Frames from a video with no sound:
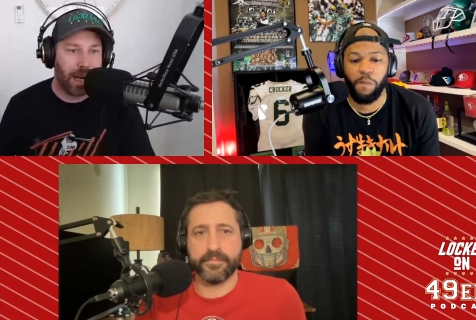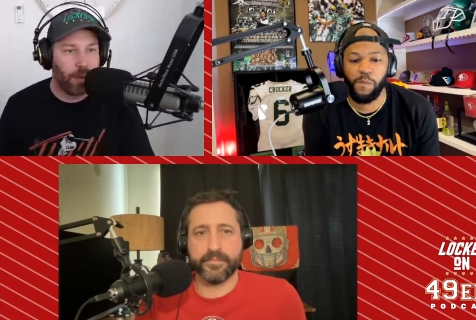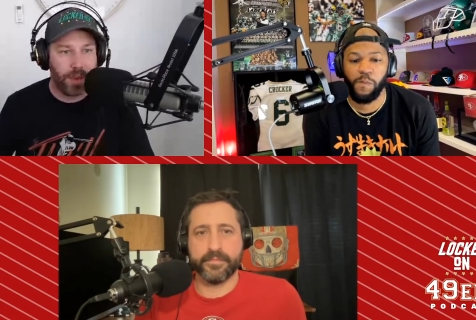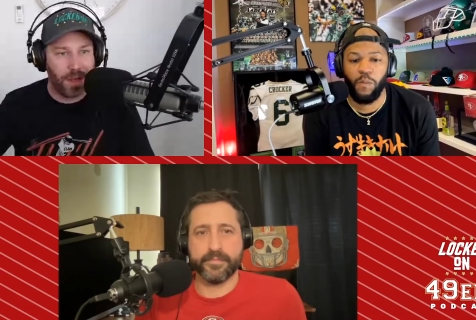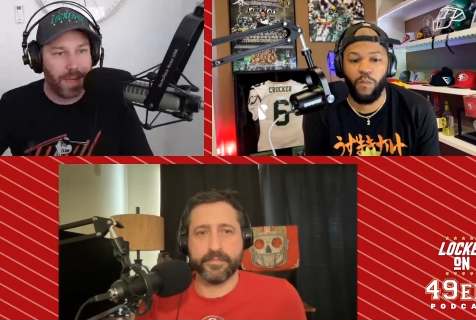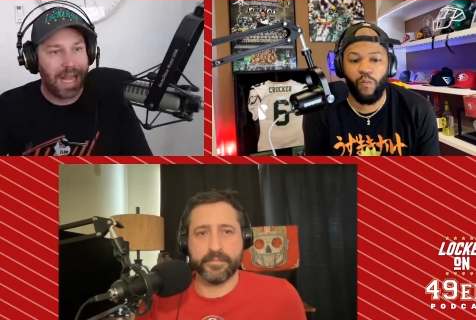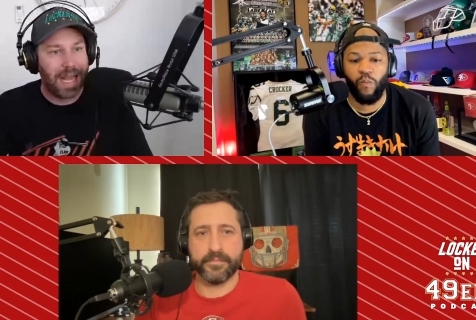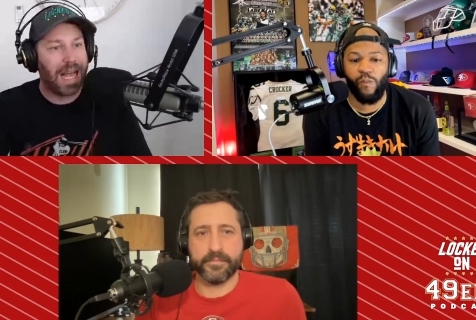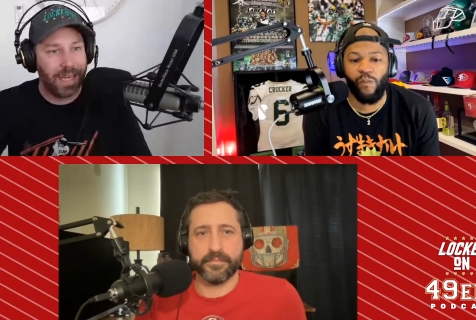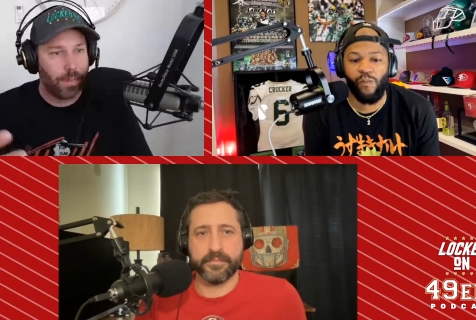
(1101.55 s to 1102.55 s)
Speaker 1: And I don't think it'll be a
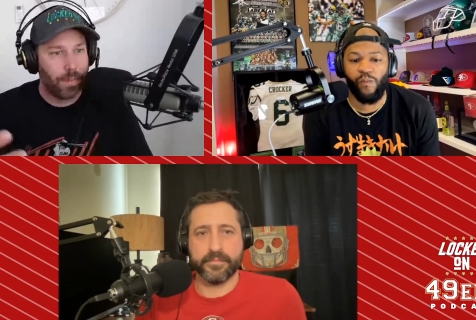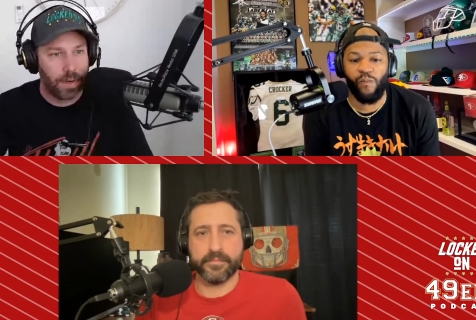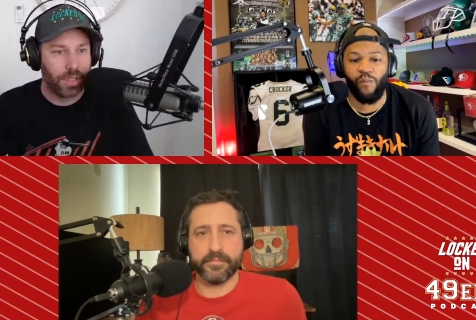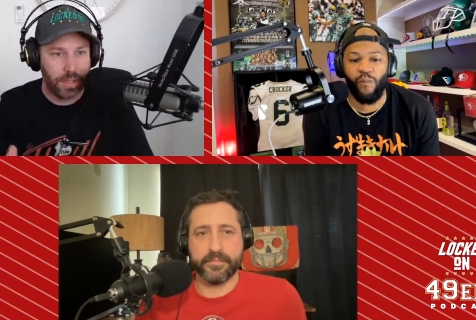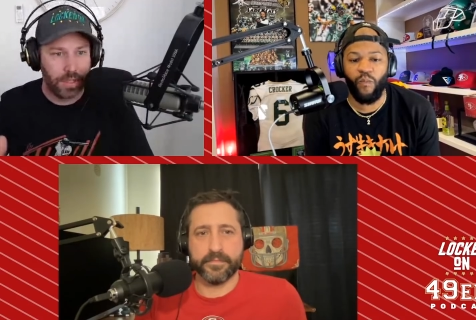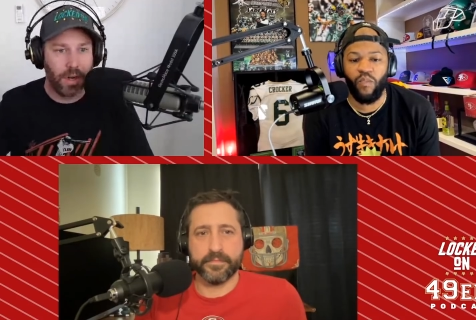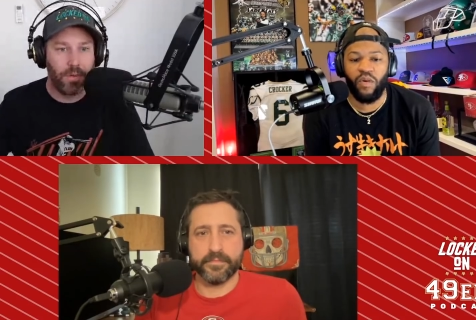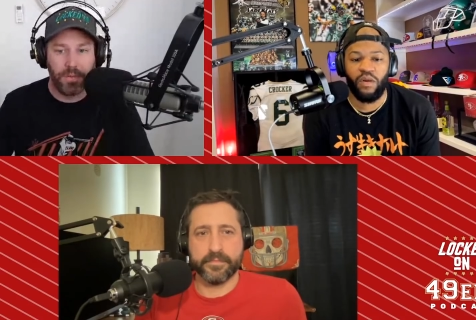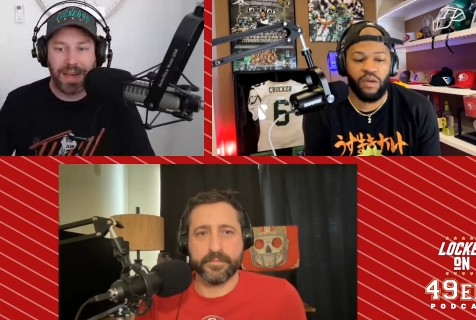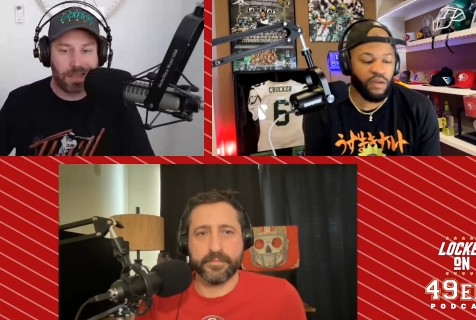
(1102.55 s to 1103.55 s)
high number. Just, you
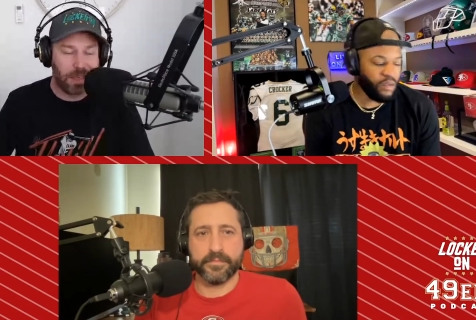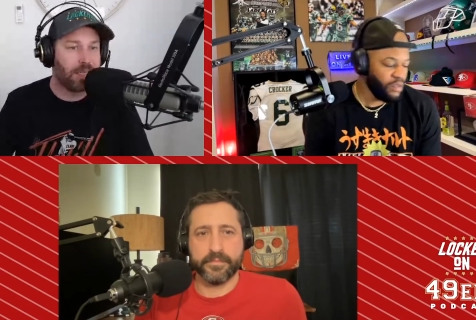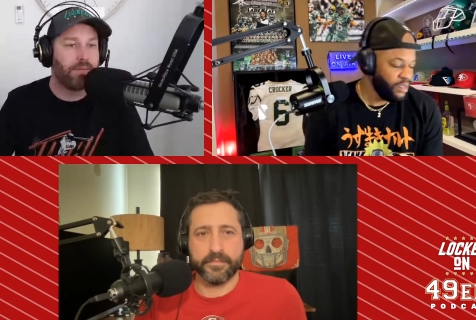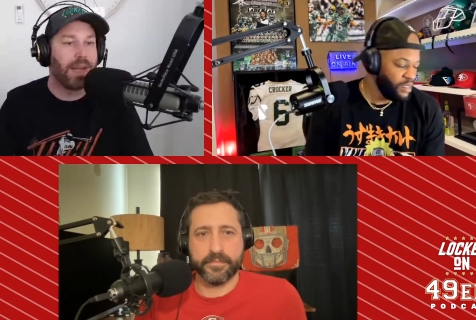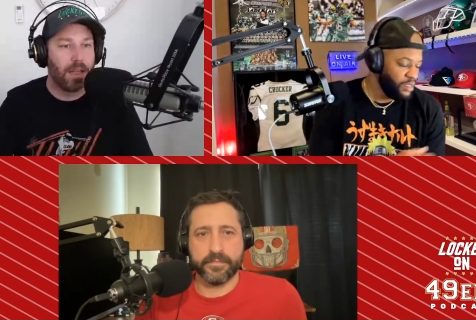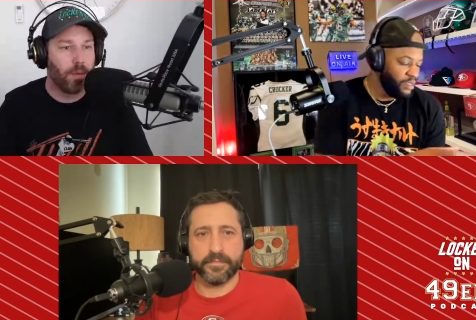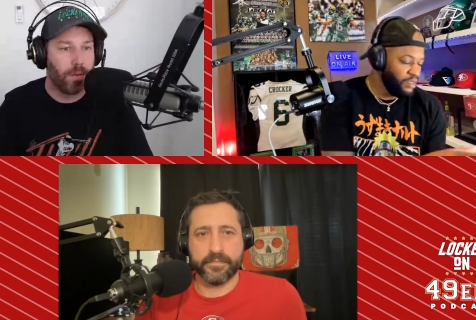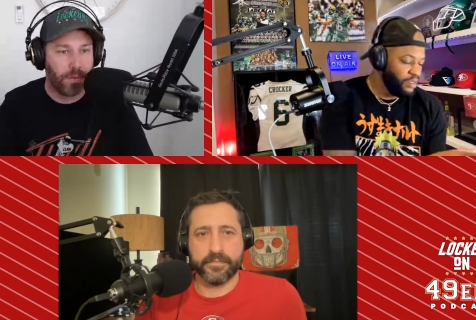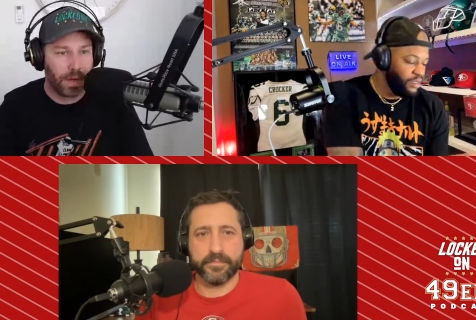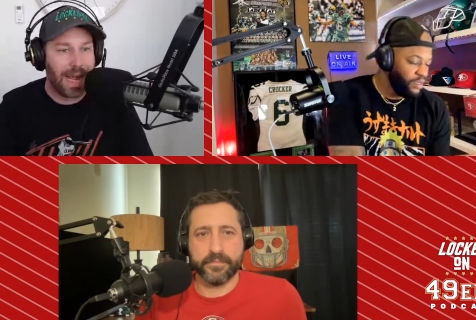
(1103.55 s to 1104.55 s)
know, the fact that he's
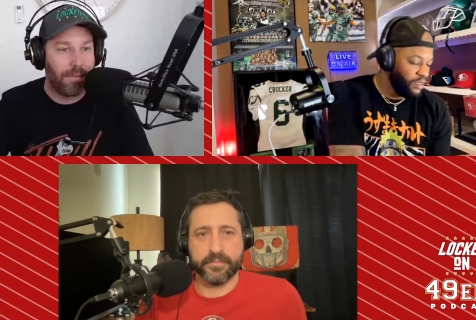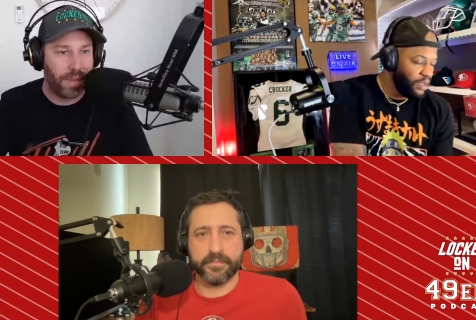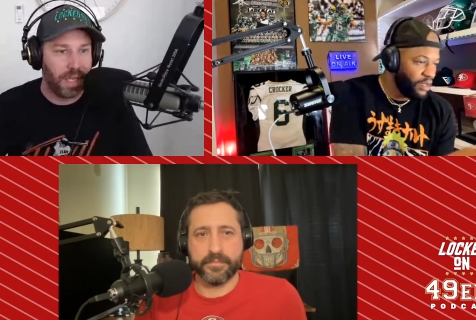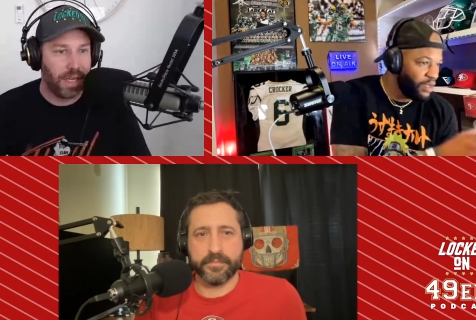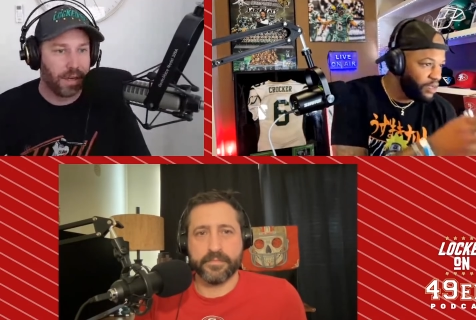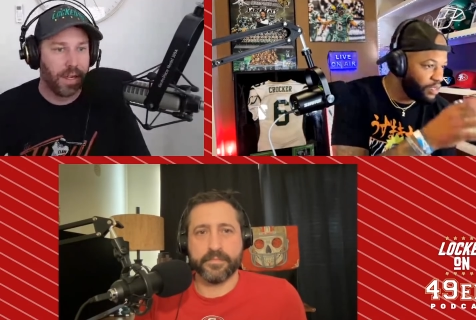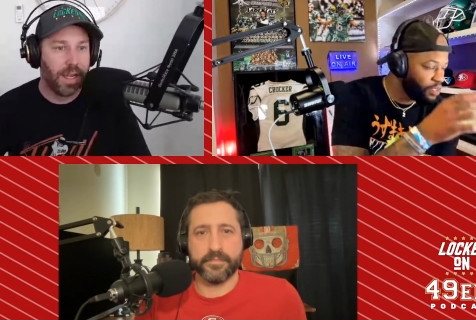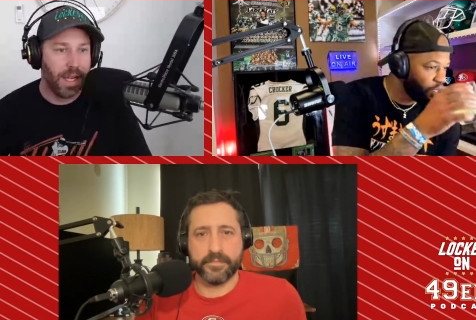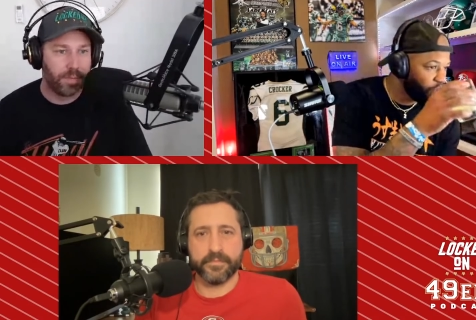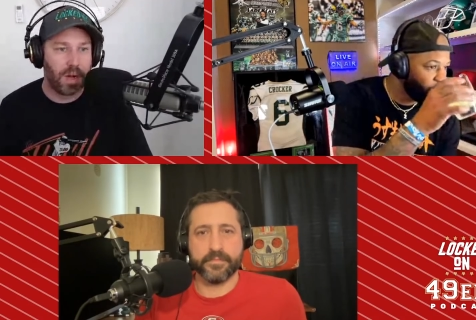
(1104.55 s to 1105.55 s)
available for half the year
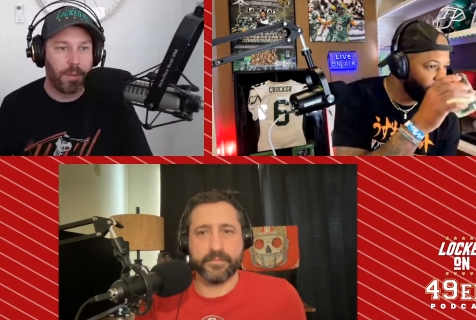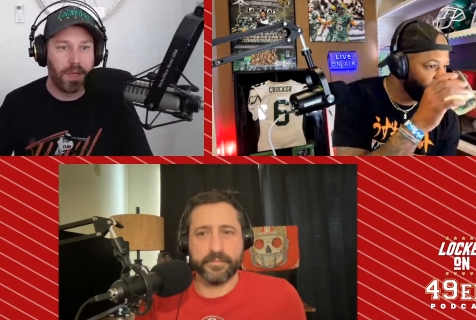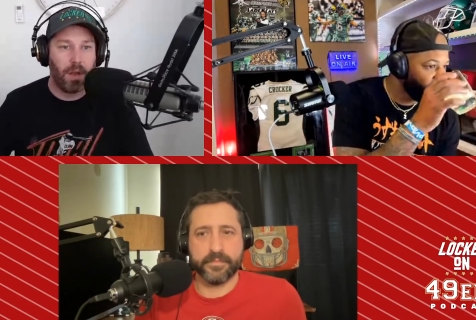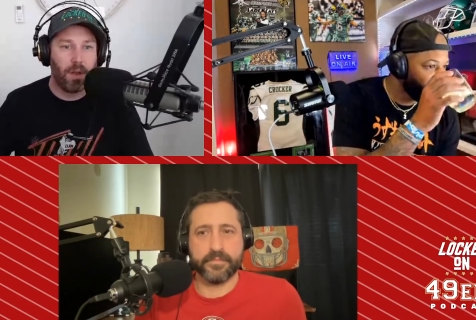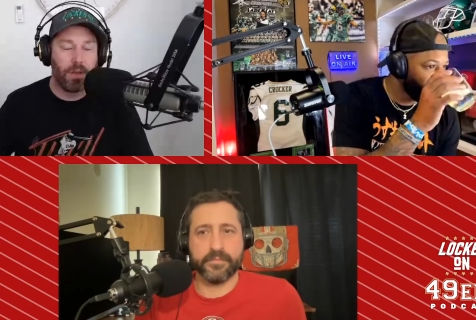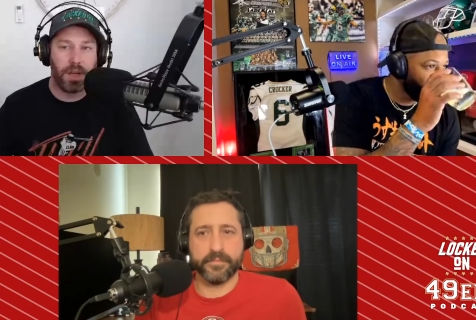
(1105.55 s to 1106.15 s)
is probably all